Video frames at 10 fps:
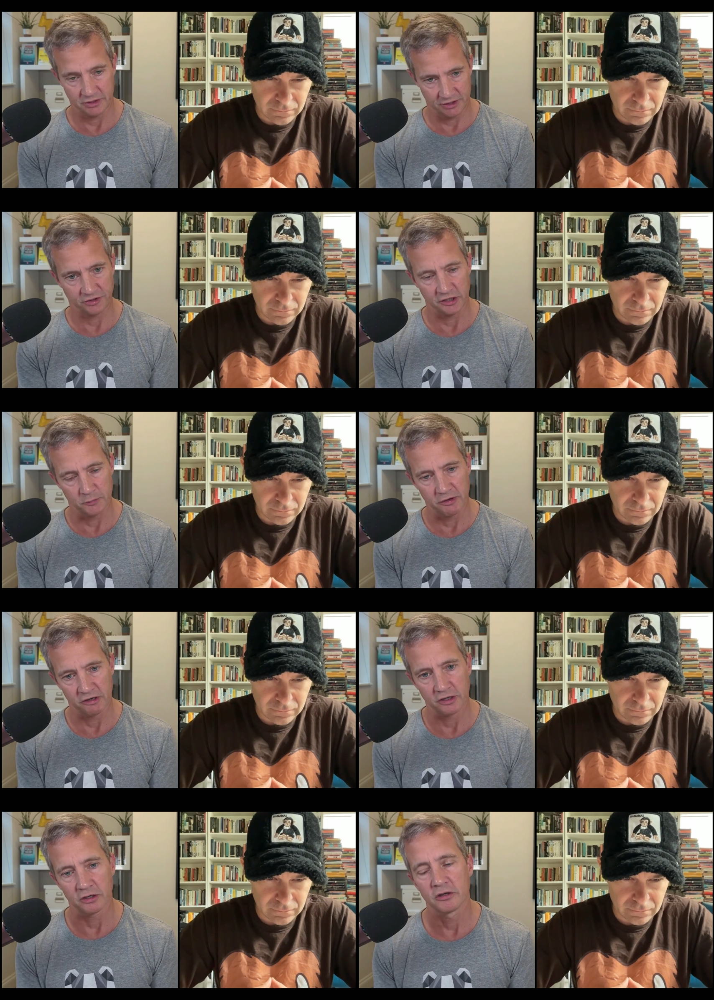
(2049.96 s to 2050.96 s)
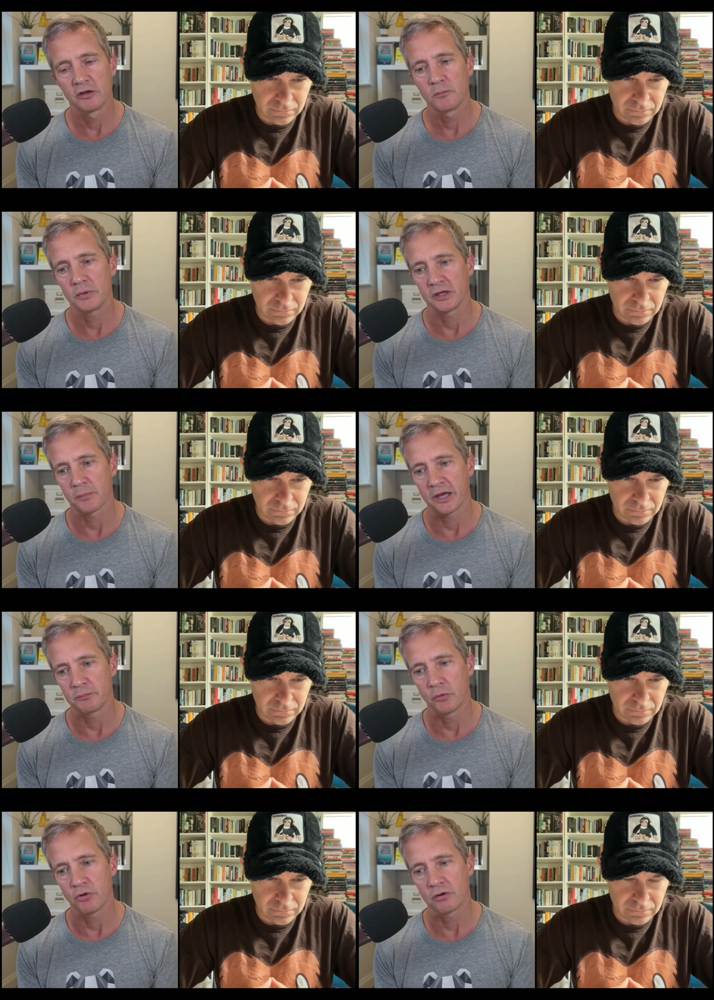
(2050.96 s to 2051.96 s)
Speaker 1: let's say in America, being paid
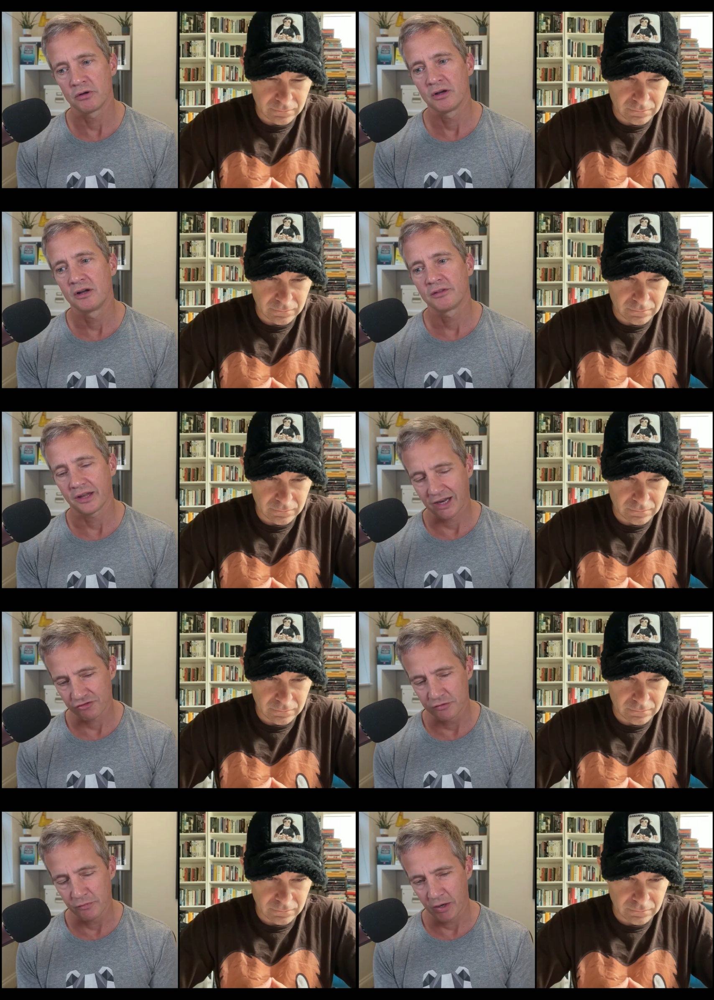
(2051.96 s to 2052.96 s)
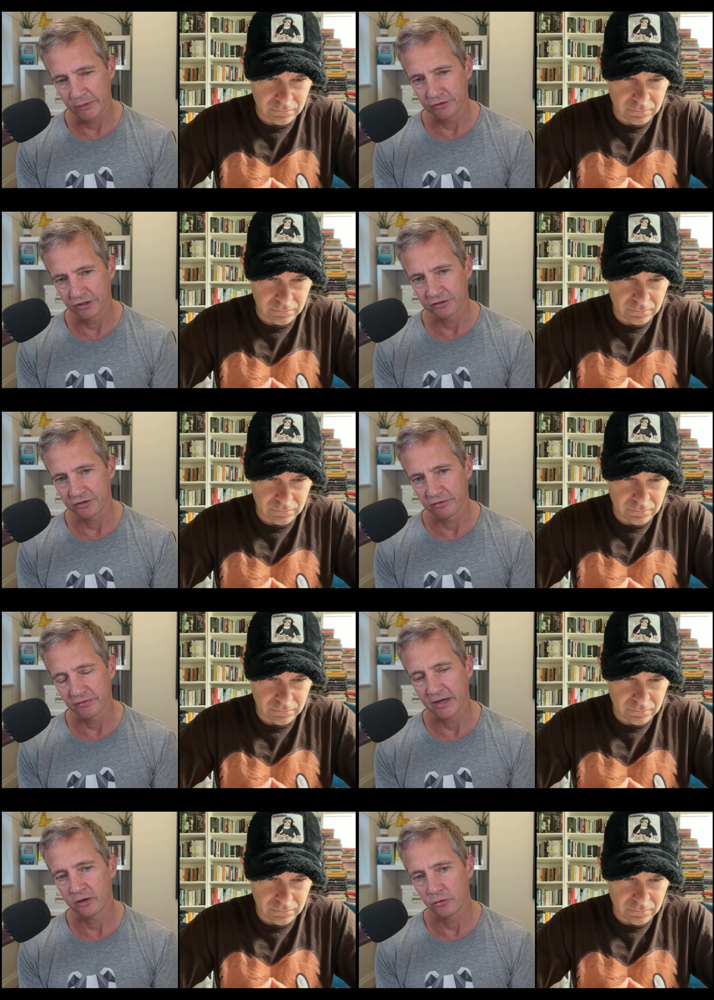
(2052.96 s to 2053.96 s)
more, that actually might be indicative of
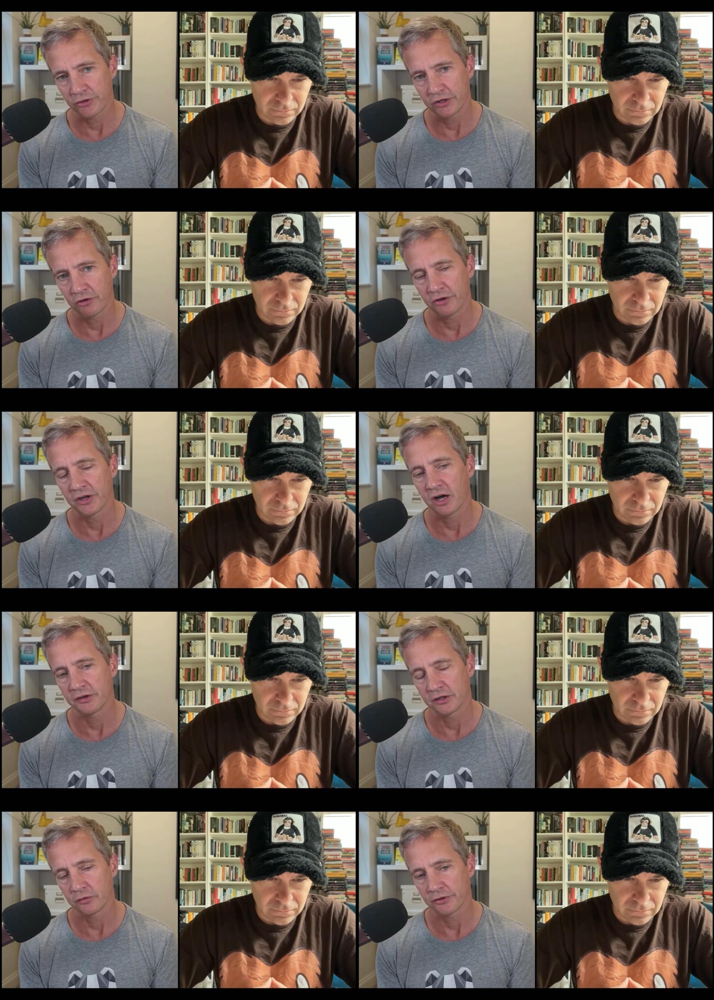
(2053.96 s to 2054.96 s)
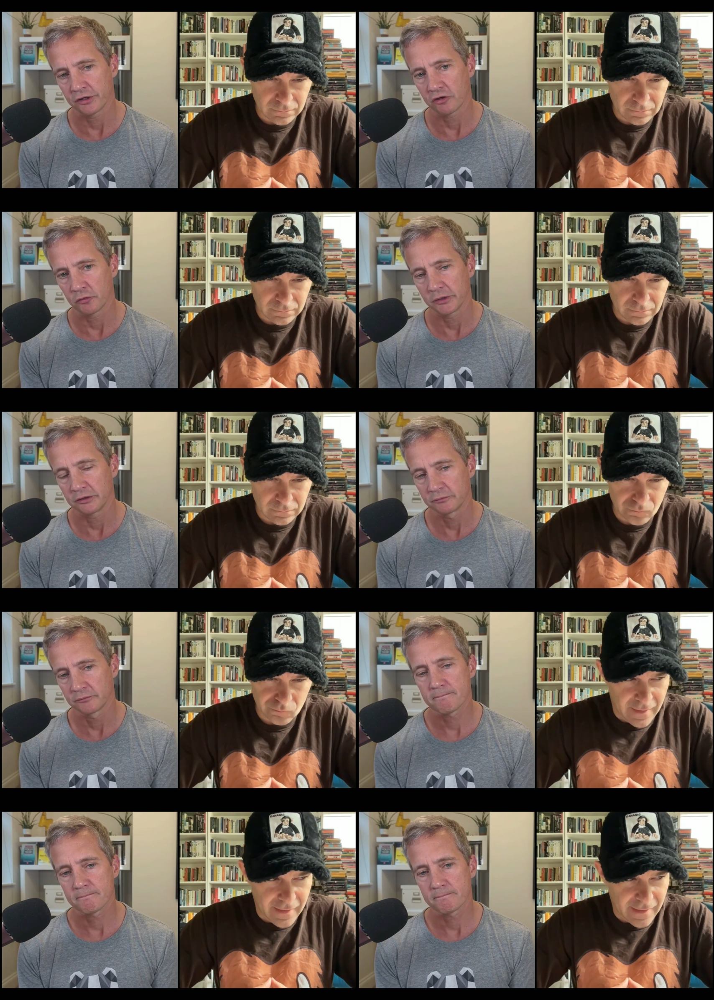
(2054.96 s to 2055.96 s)
a healthy, not an unhealthy economy.
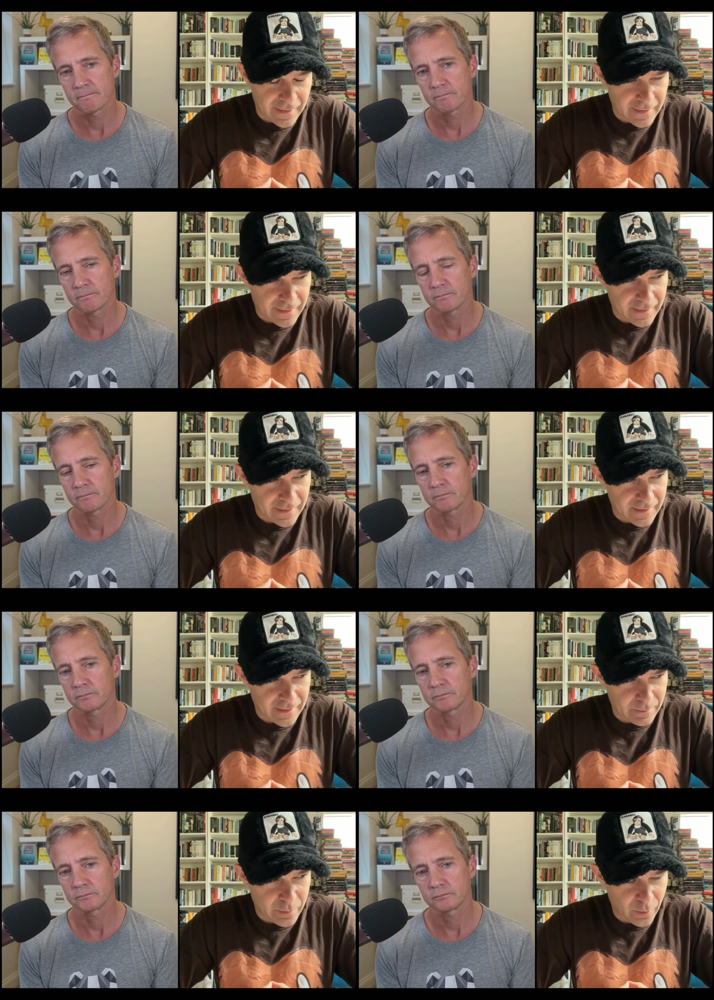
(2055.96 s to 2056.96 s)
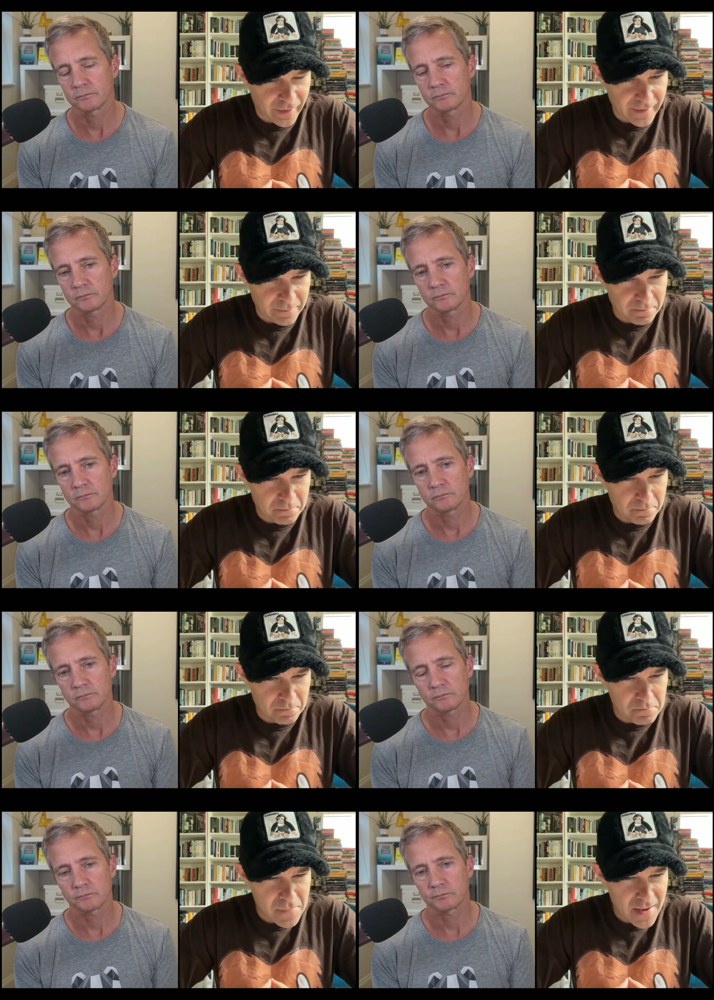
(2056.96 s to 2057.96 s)
Speaker 2: Ah, boy,
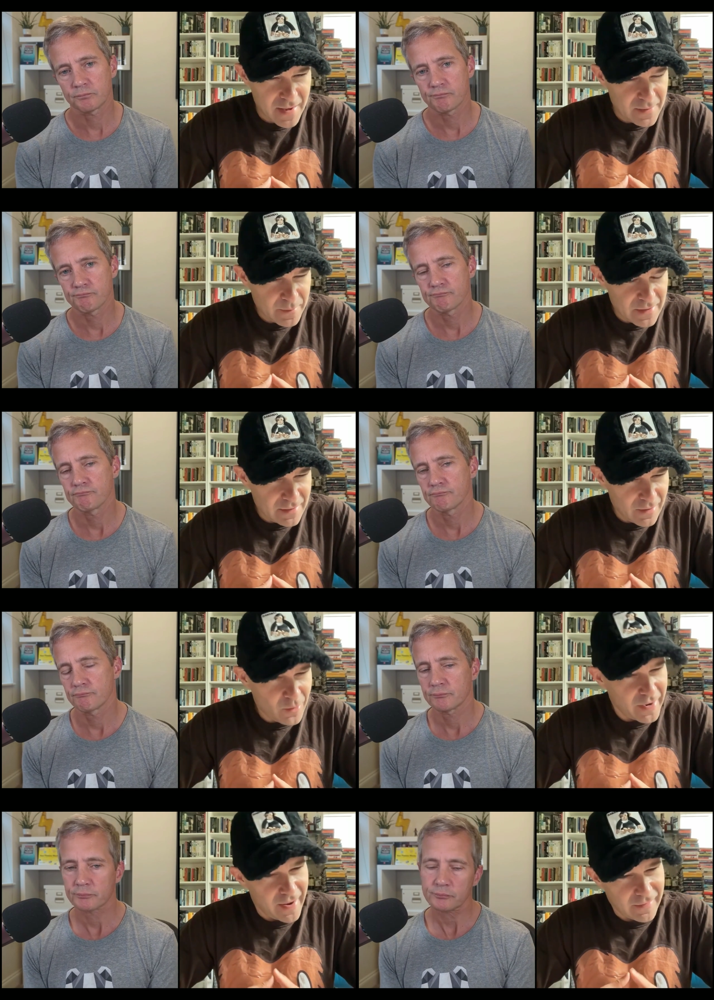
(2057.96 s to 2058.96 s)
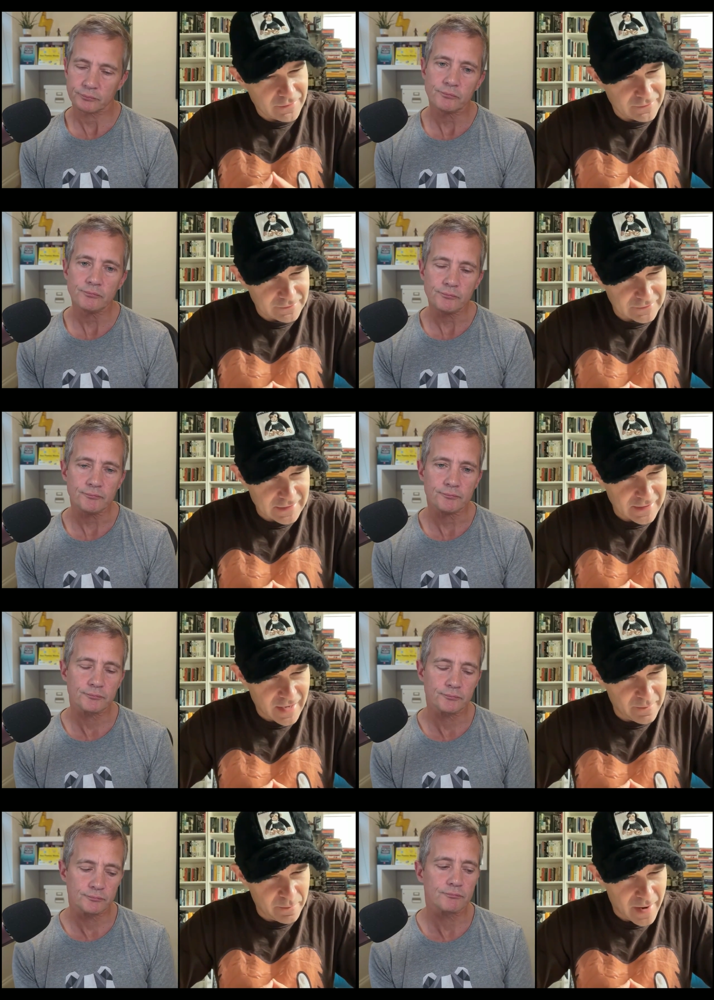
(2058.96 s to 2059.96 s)
maybe. Okay, let's say
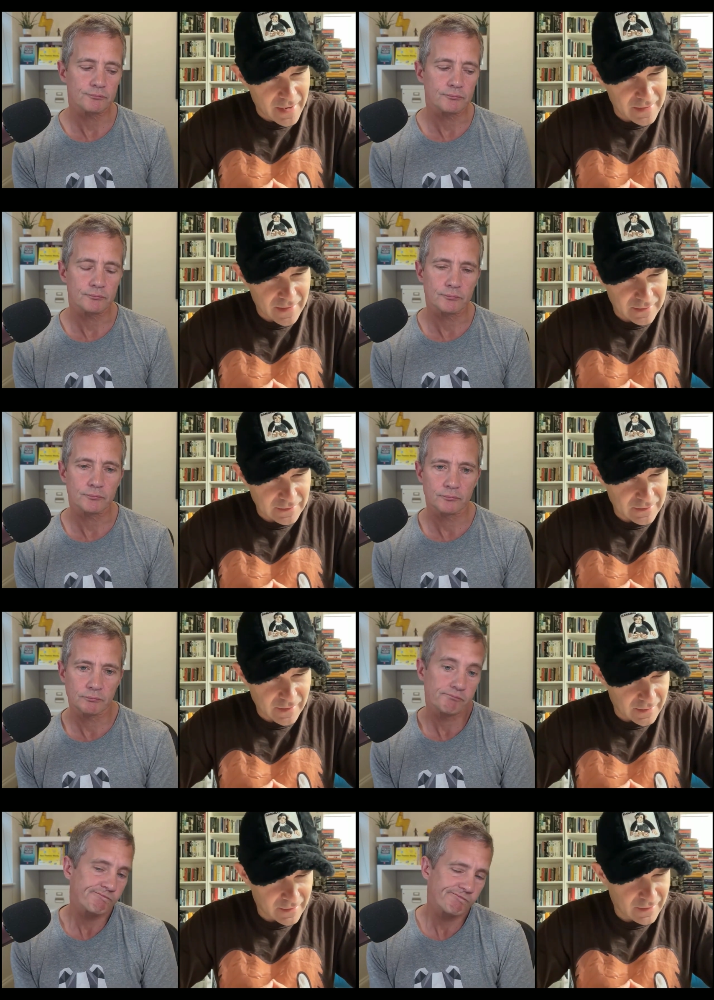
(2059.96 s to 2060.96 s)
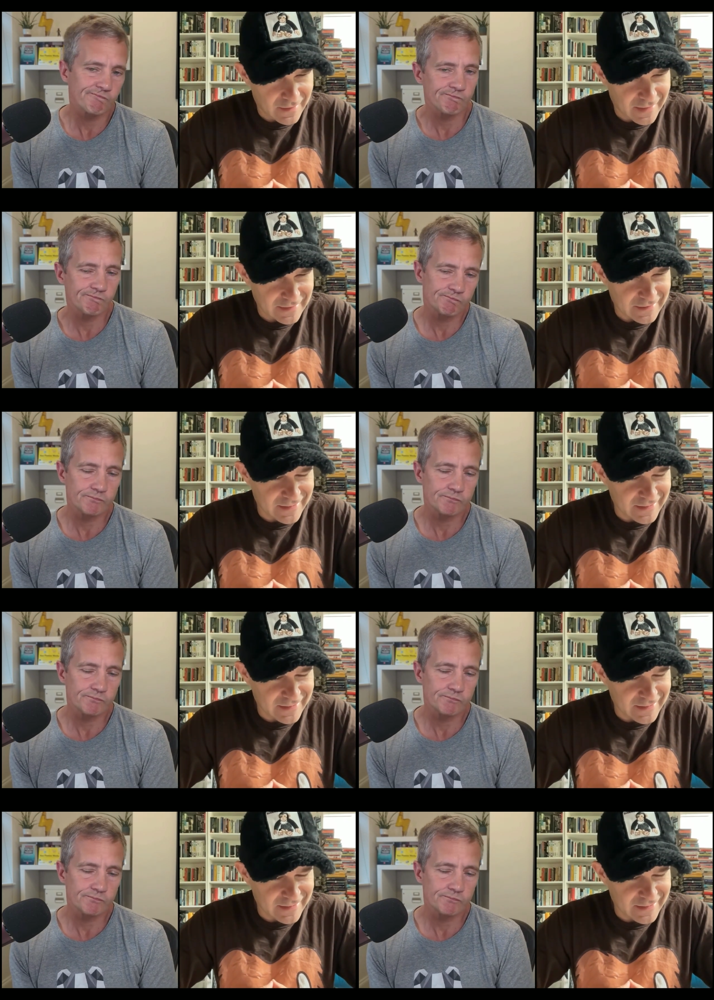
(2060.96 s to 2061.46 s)
I buy it on a